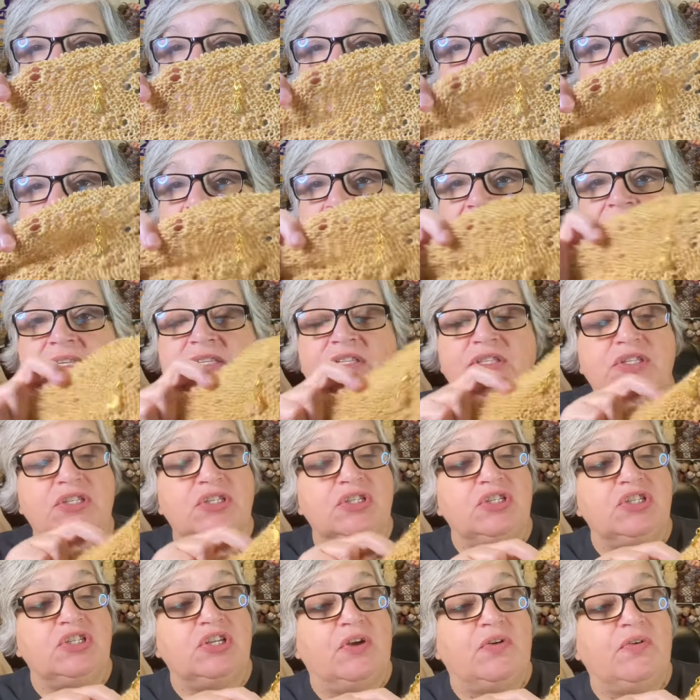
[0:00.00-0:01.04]
I last
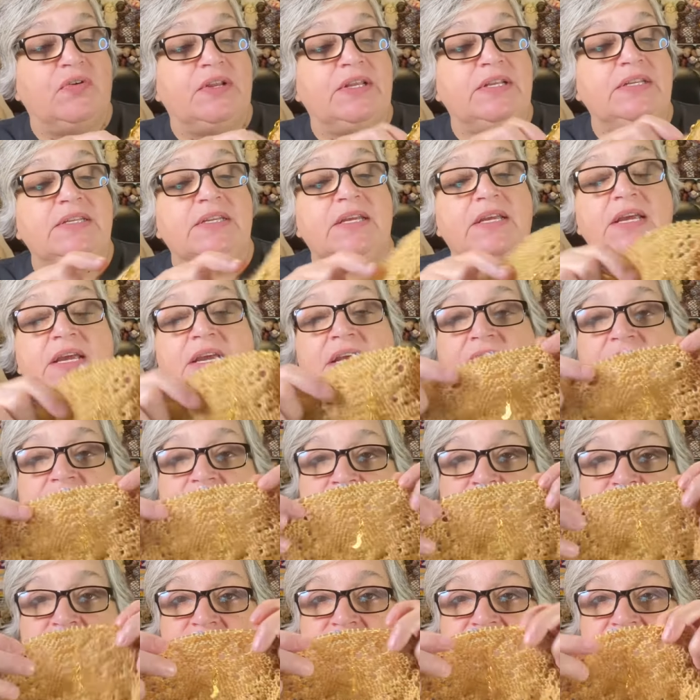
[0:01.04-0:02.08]
showed it.
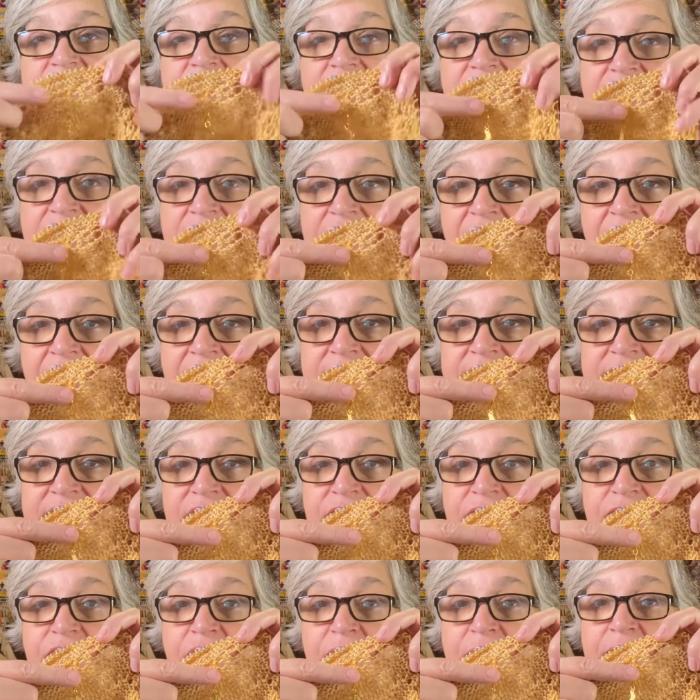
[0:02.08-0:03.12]
So see, I did
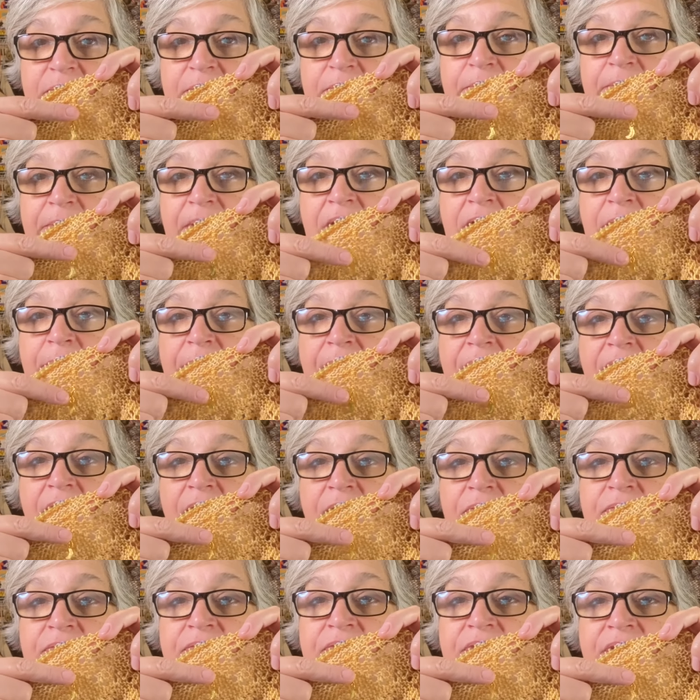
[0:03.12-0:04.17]
from
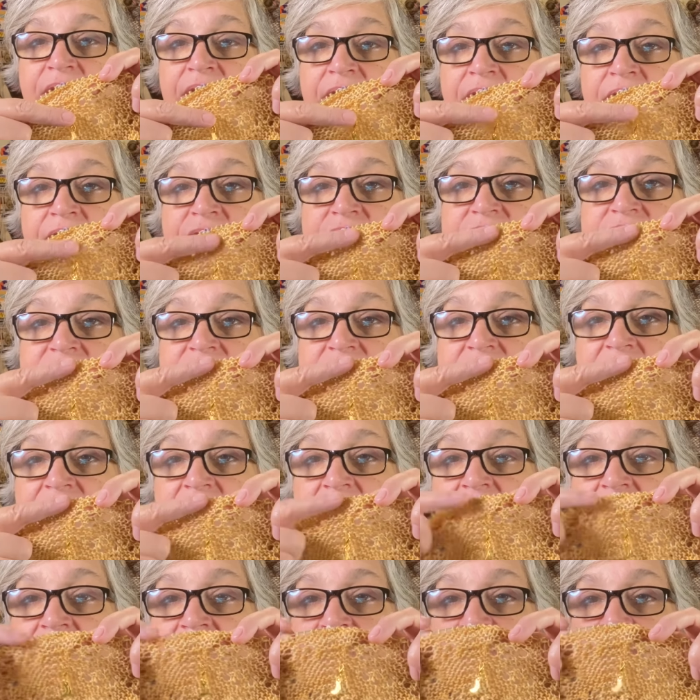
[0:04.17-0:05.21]
about there to
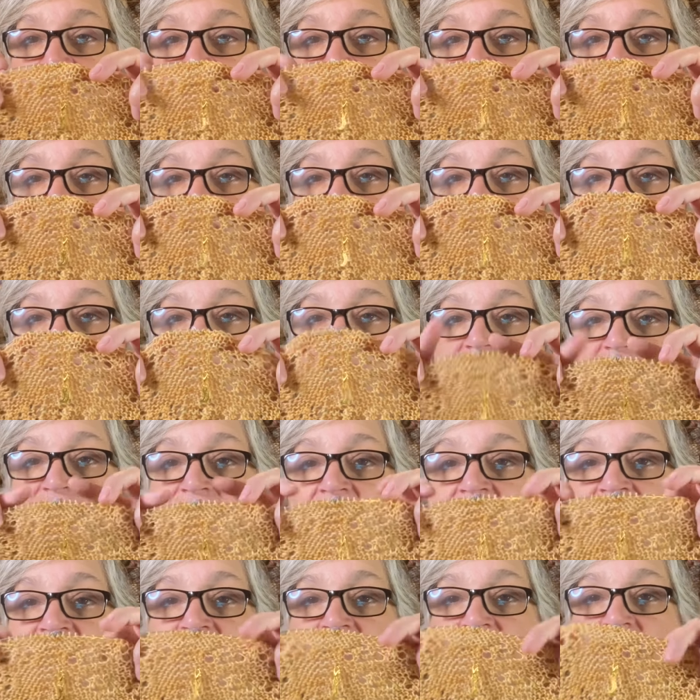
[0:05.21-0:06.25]
there. So
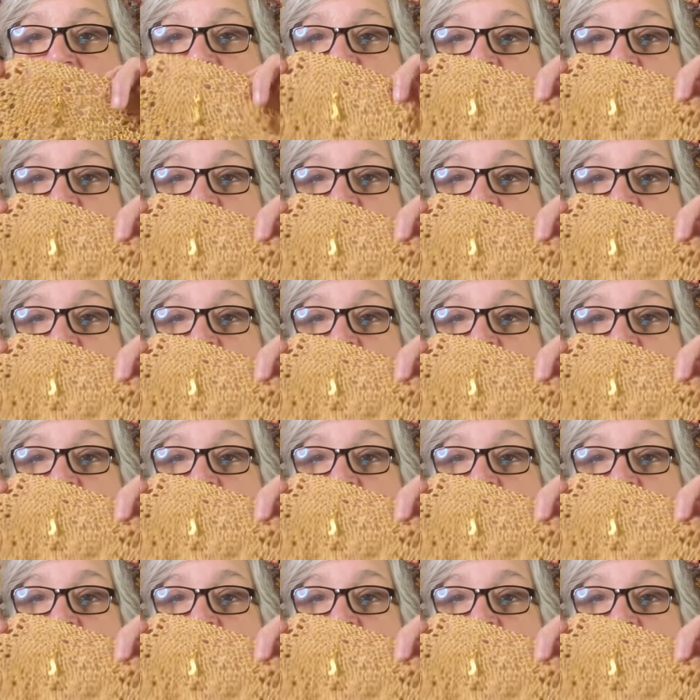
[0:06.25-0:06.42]
I didn't